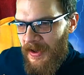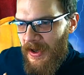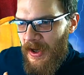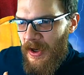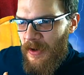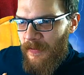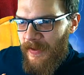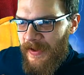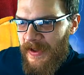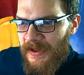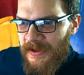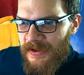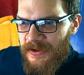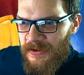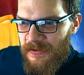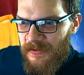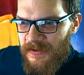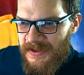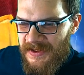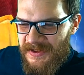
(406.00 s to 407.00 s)
Variant
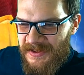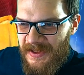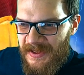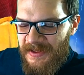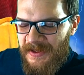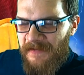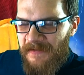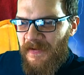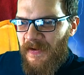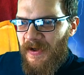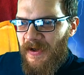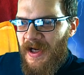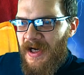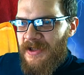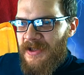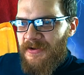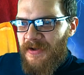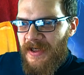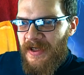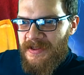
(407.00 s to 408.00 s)
two is intended for
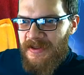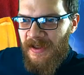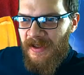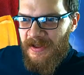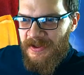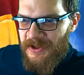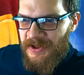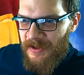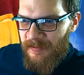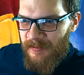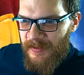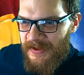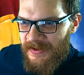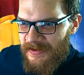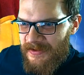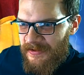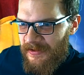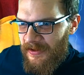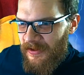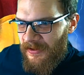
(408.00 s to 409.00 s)
large or X L R
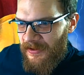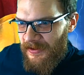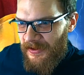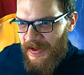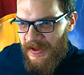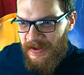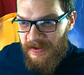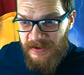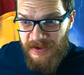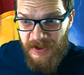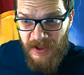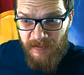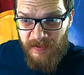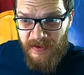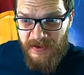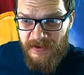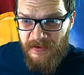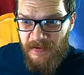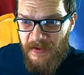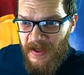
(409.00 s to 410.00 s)
champions, or you can use
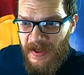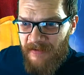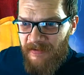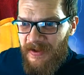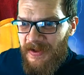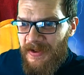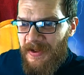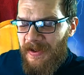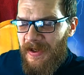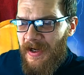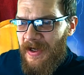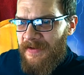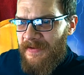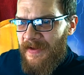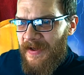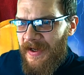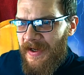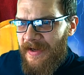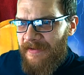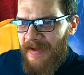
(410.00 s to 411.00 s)
champions who heavily rely on
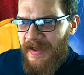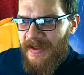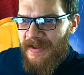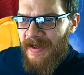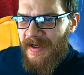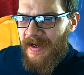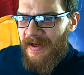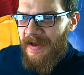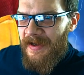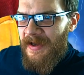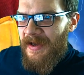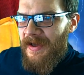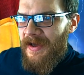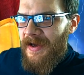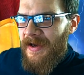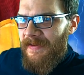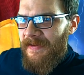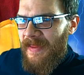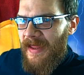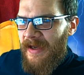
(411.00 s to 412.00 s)
their heavy attack.
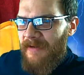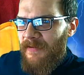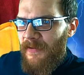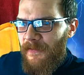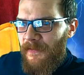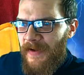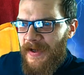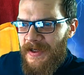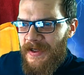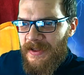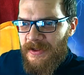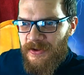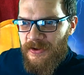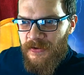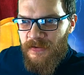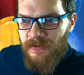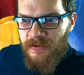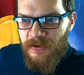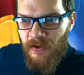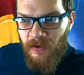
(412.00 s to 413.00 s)
Therefore, Variant
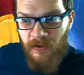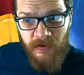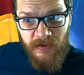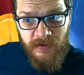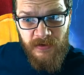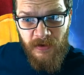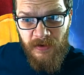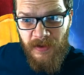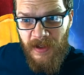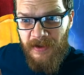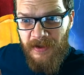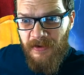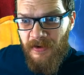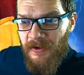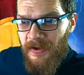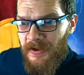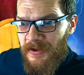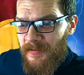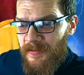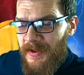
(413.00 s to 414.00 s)
two is also not
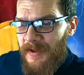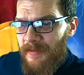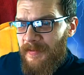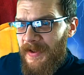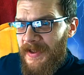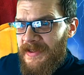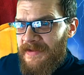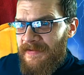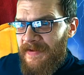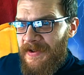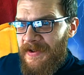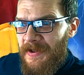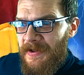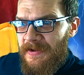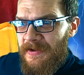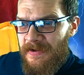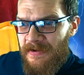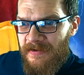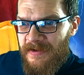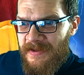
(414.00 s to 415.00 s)
going to be a place where you
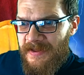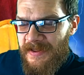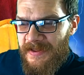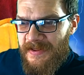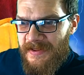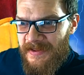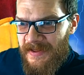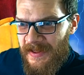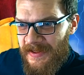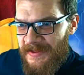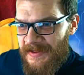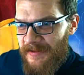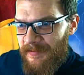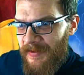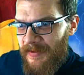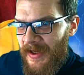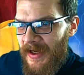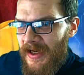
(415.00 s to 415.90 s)
use this setup.